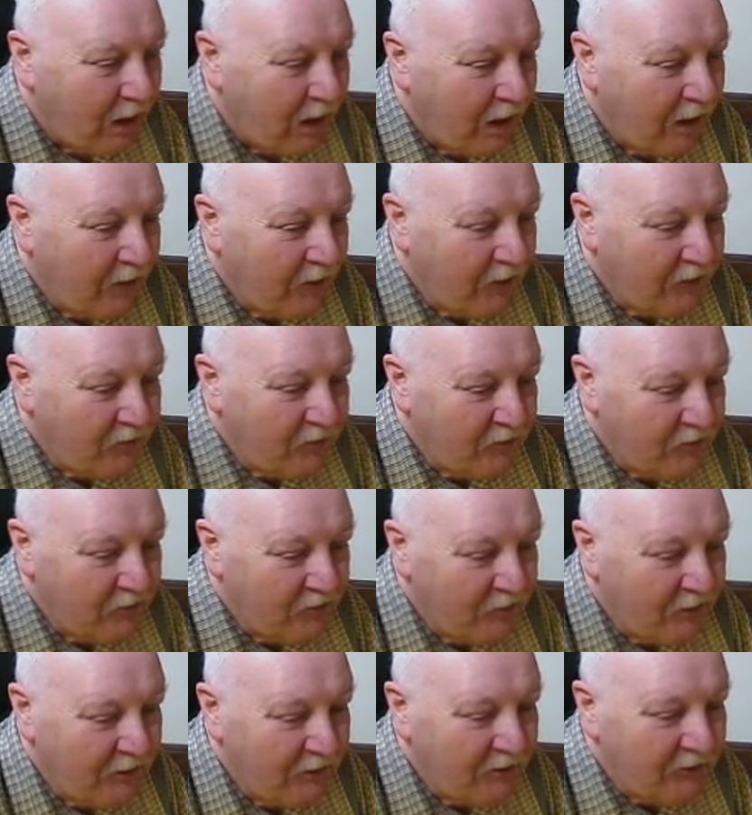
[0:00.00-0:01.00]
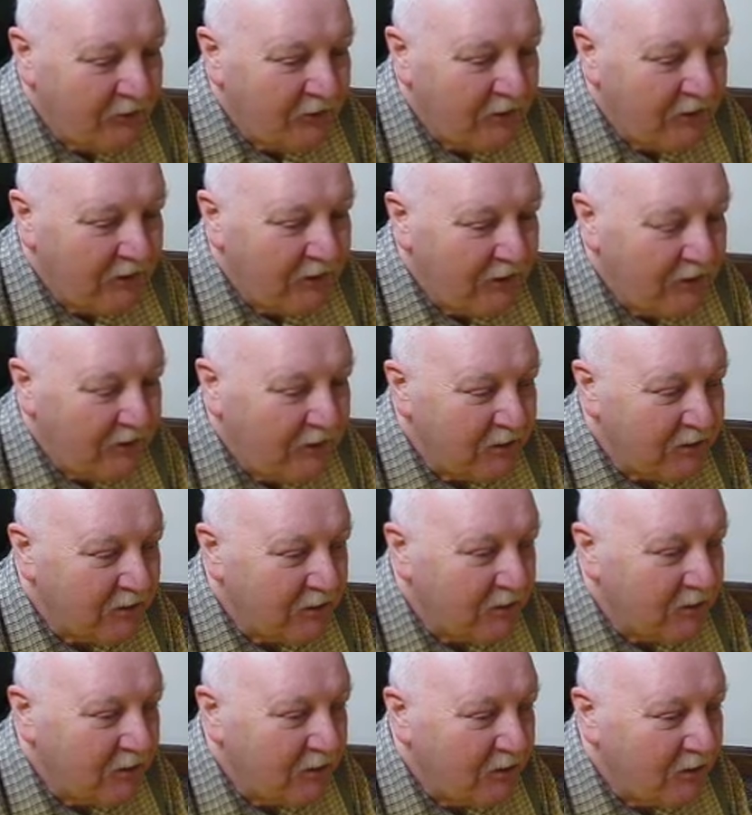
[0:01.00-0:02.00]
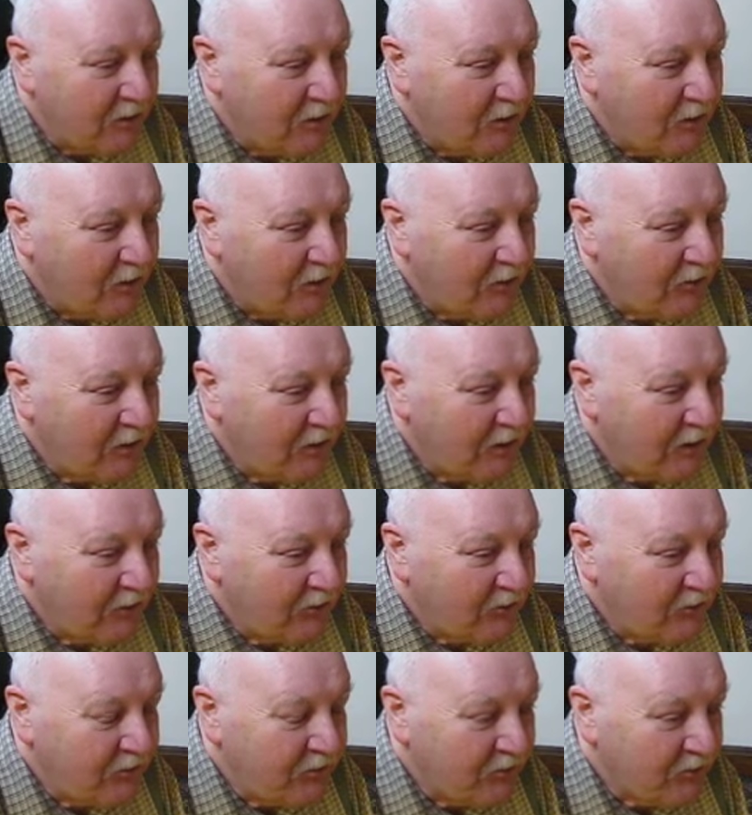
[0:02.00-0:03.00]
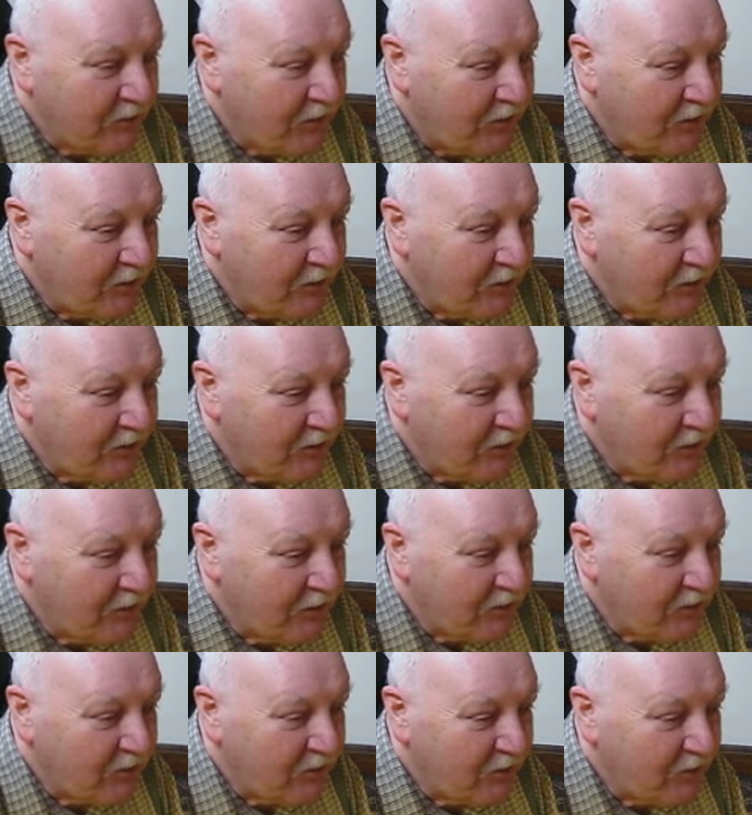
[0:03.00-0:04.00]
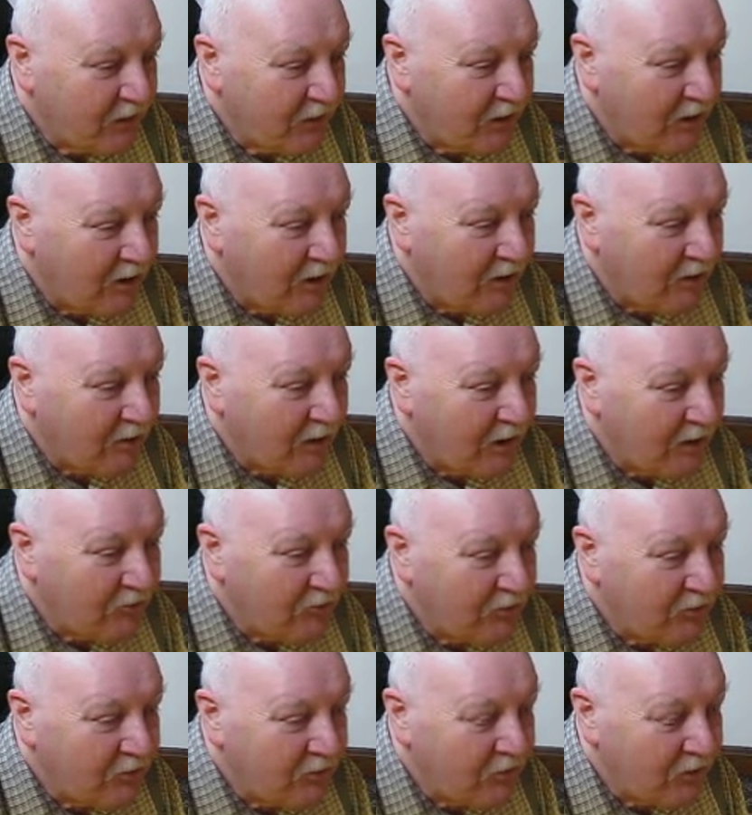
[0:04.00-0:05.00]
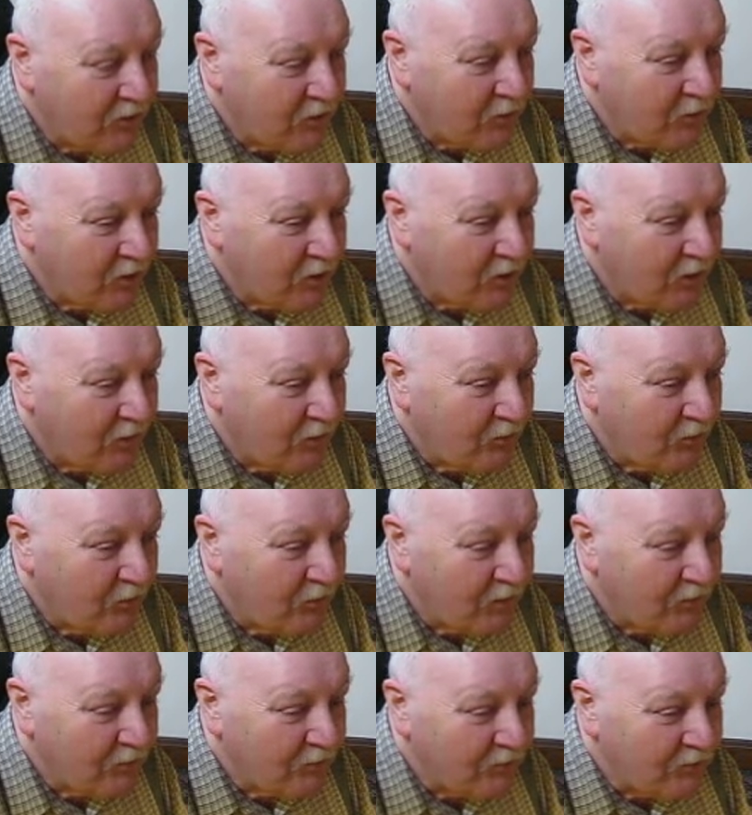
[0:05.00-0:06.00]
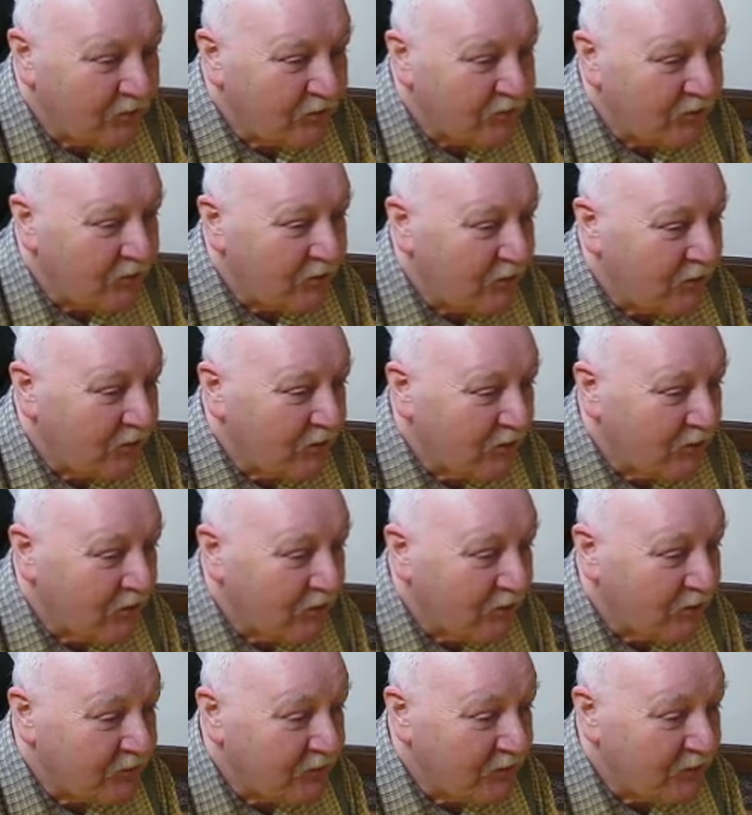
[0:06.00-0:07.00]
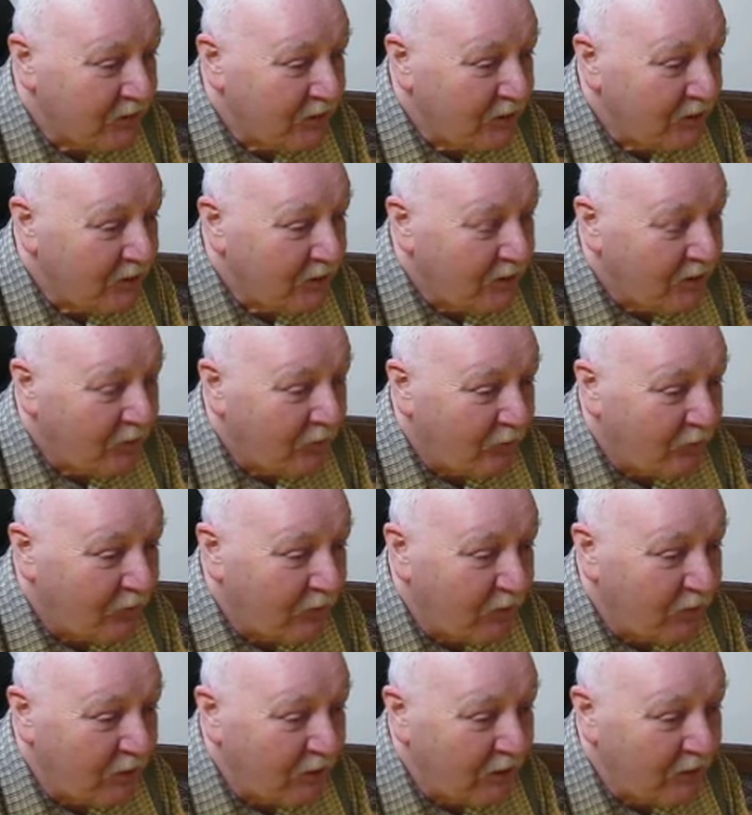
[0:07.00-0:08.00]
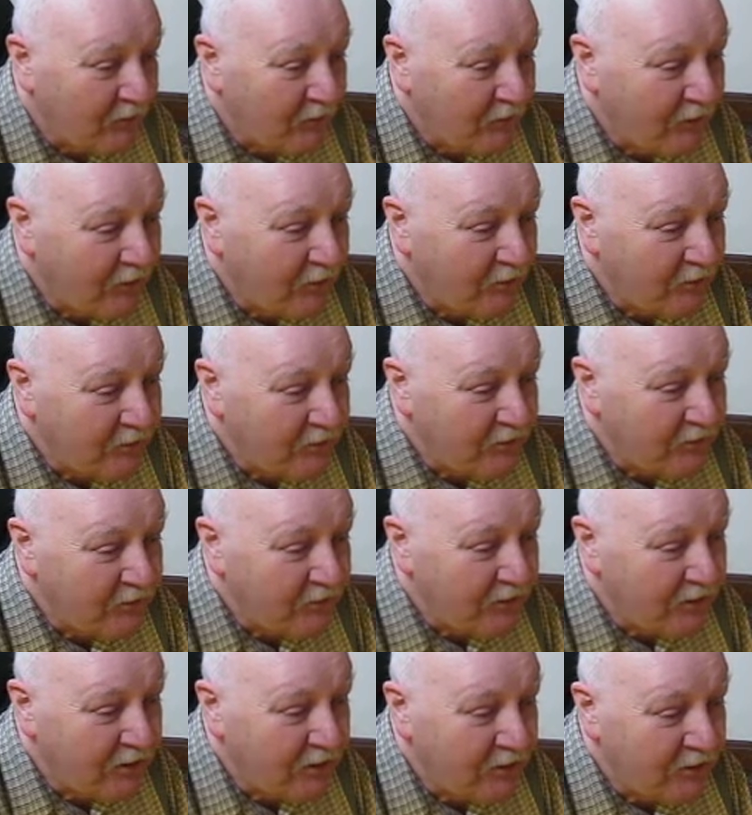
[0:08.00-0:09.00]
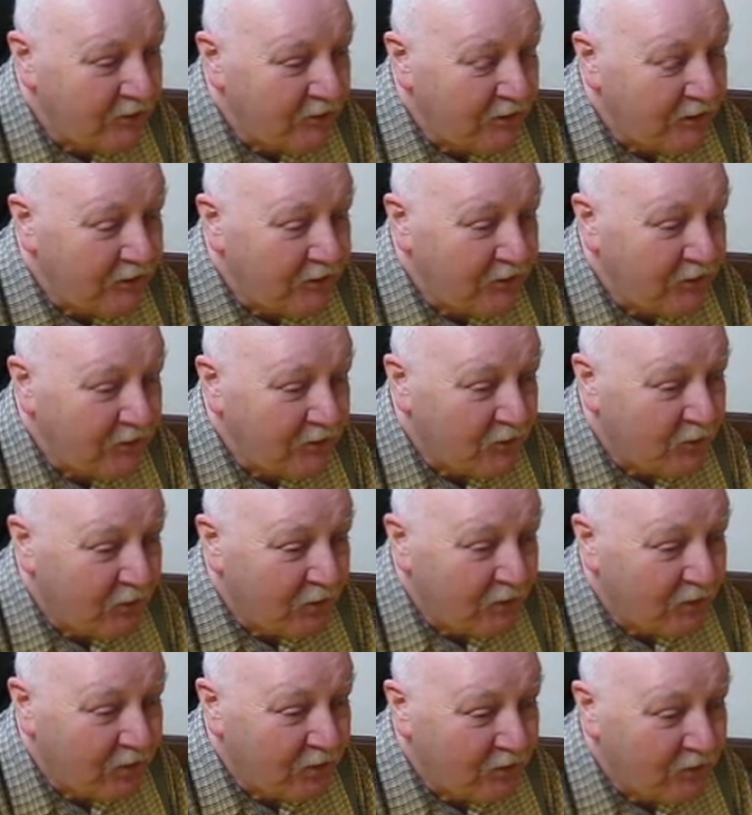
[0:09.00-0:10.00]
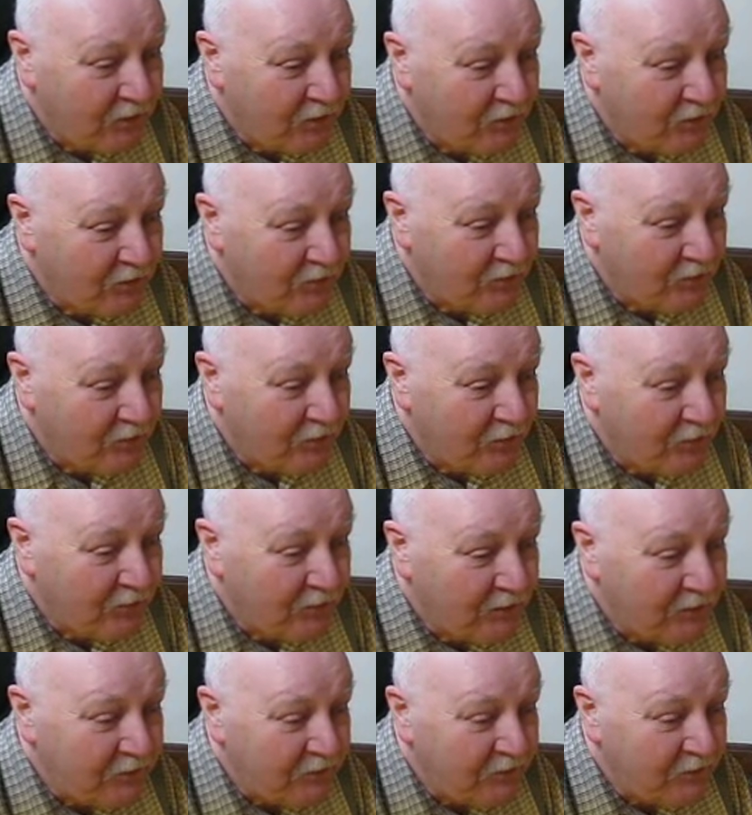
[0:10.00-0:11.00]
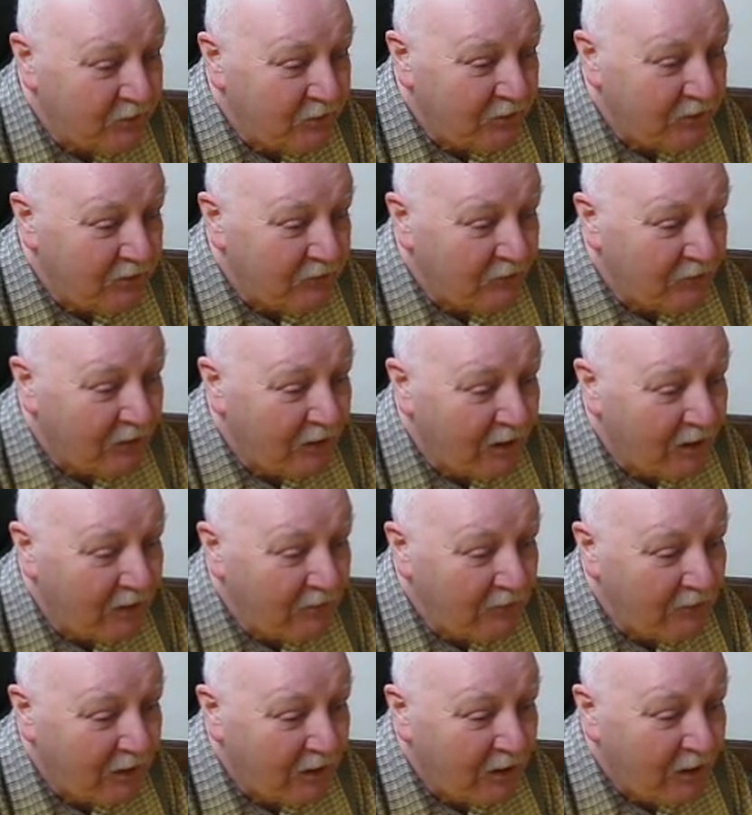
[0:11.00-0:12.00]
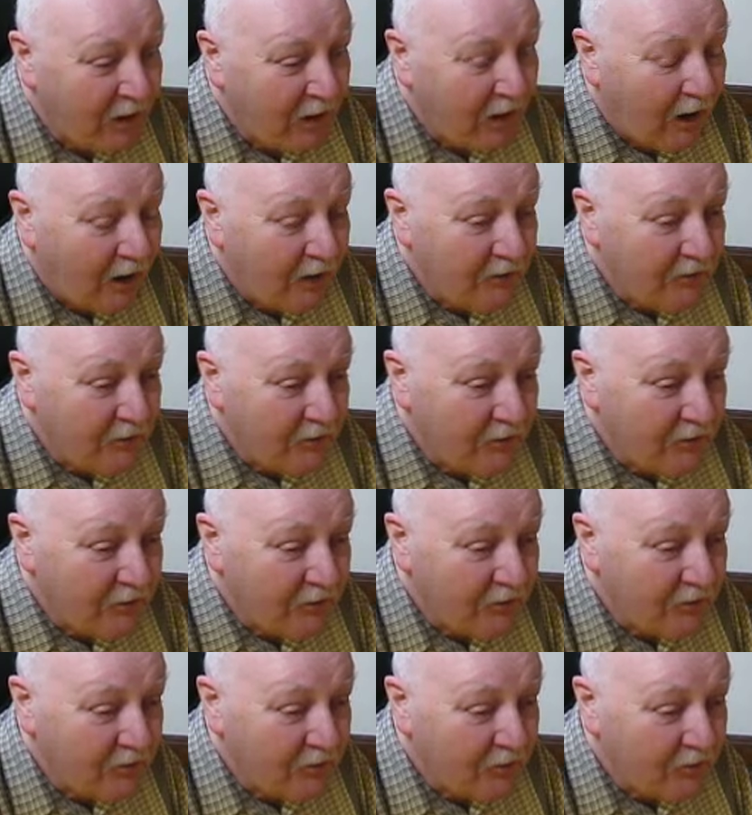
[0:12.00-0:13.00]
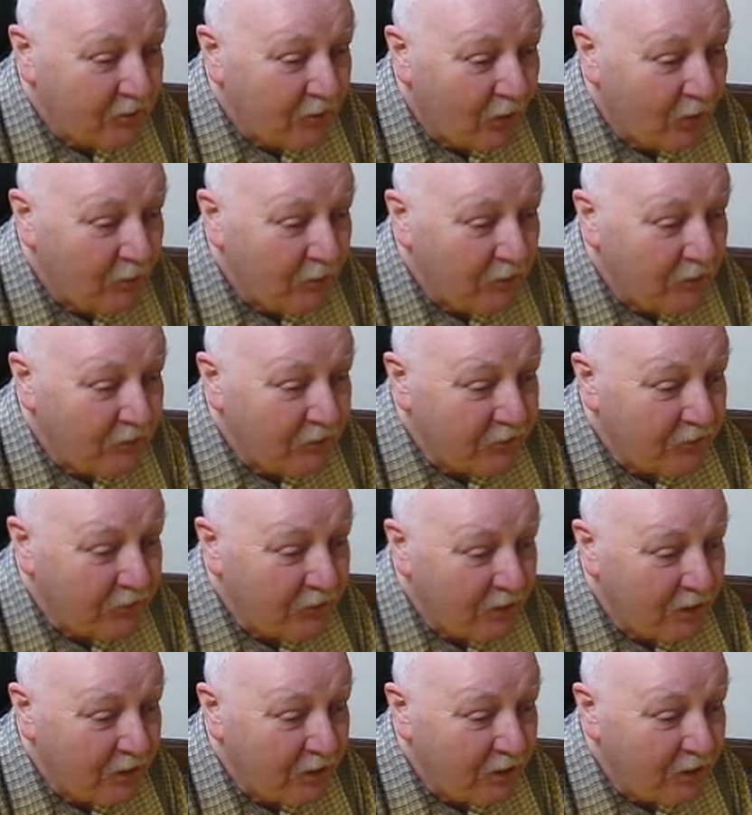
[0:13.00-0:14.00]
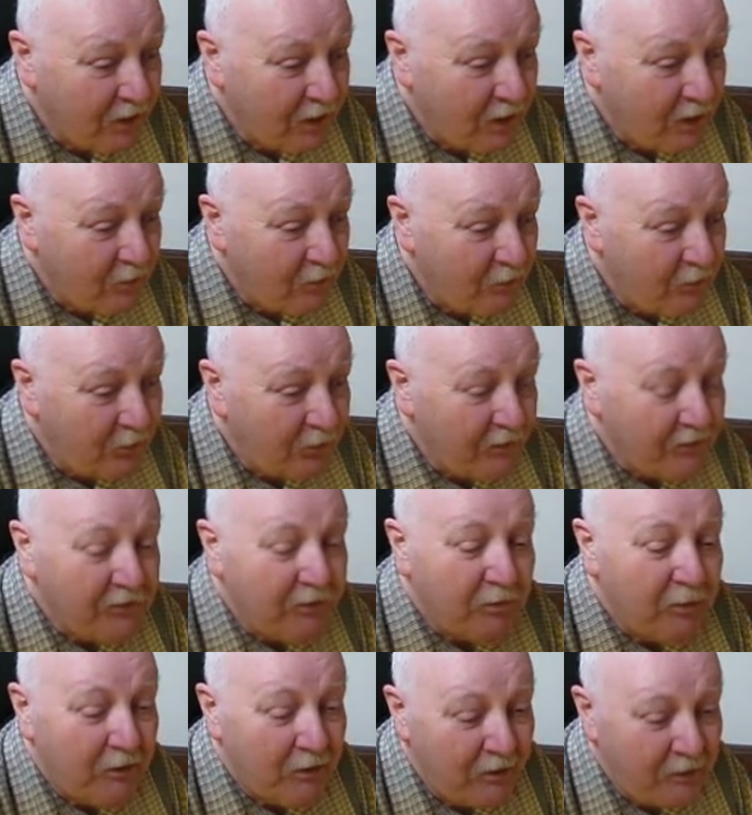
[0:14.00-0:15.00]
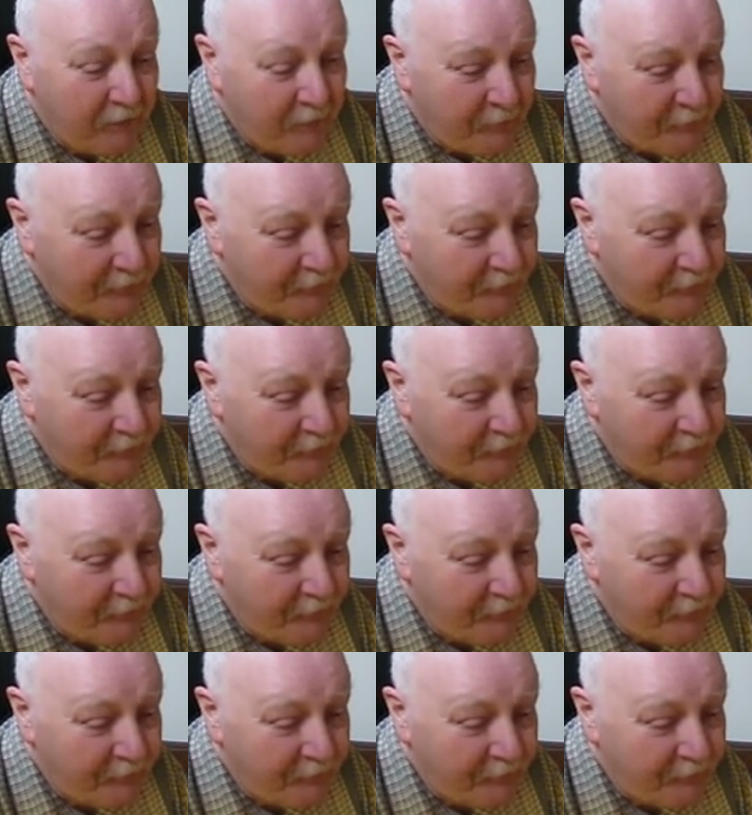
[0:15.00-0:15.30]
And that's it for Electric Canadian. On the Electric Scotland side, I've continued with the Commonwealth of Australia. We've got volume 11 up, which is January 1823 to November 1825, under Sir Thomas Brisbane.